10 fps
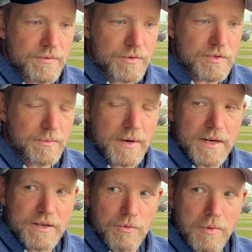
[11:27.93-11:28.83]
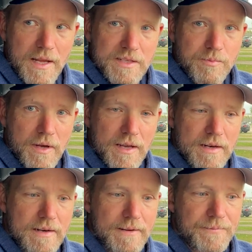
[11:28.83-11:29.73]
if there's somebody in your blind spot
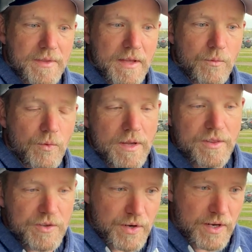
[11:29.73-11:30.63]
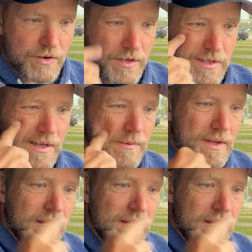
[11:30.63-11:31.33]
with the trailer hooked up.